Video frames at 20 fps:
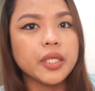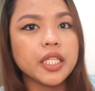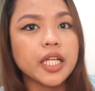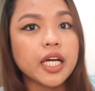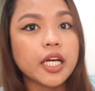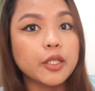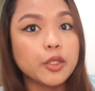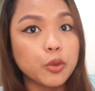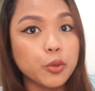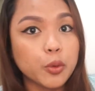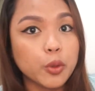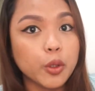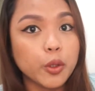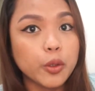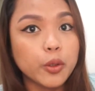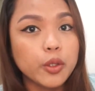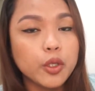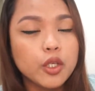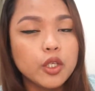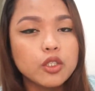
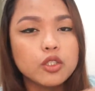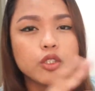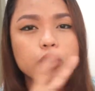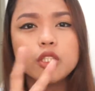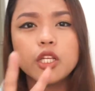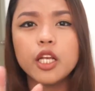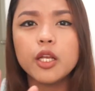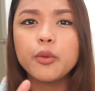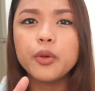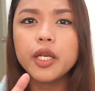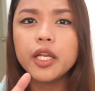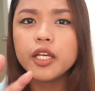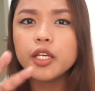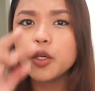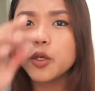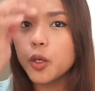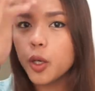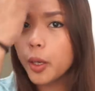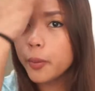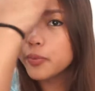pinakadulo. So, dalawa
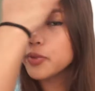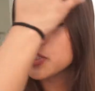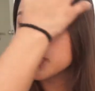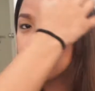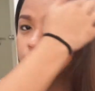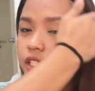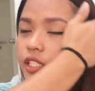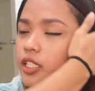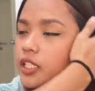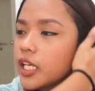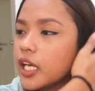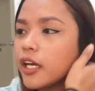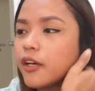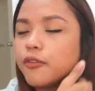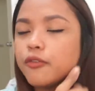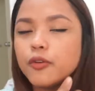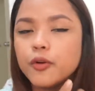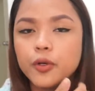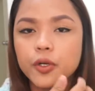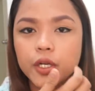lang yung options
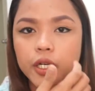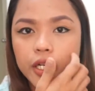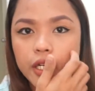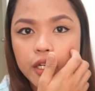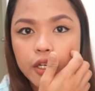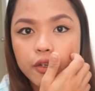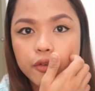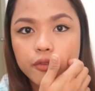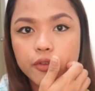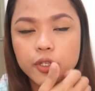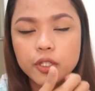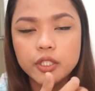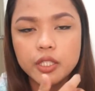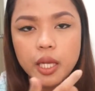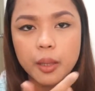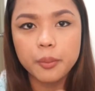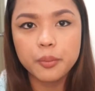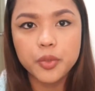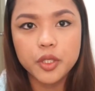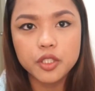niya for
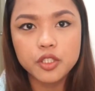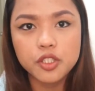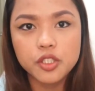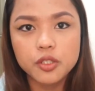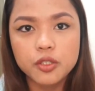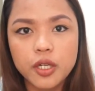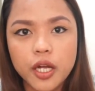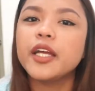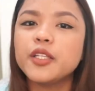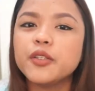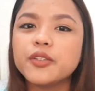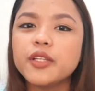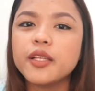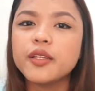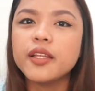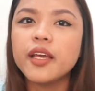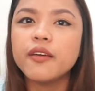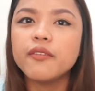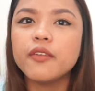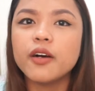temperature. I know
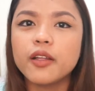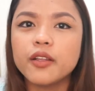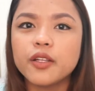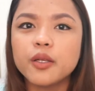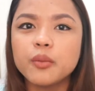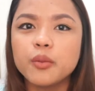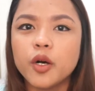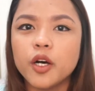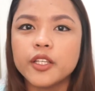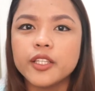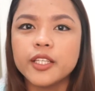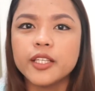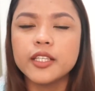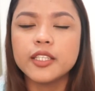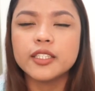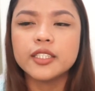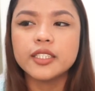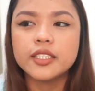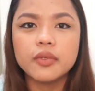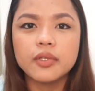that they have other
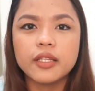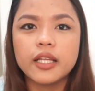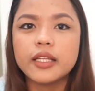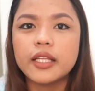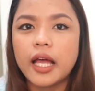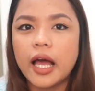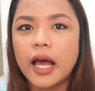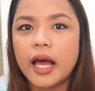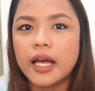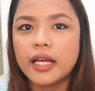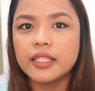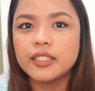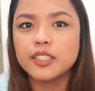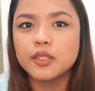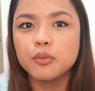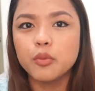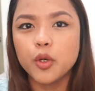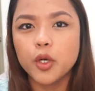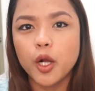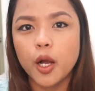models that
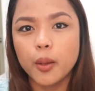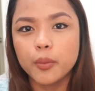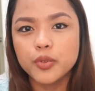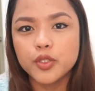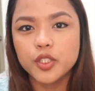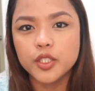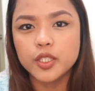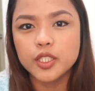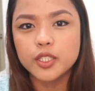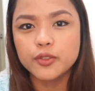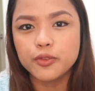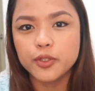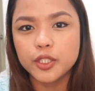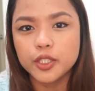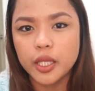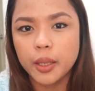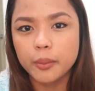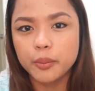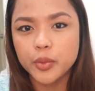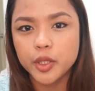has more options
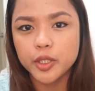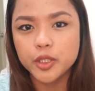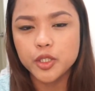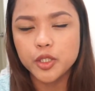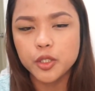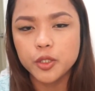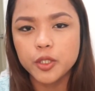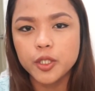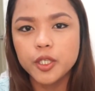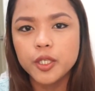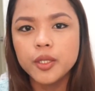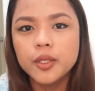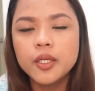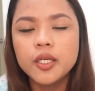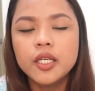for temperature.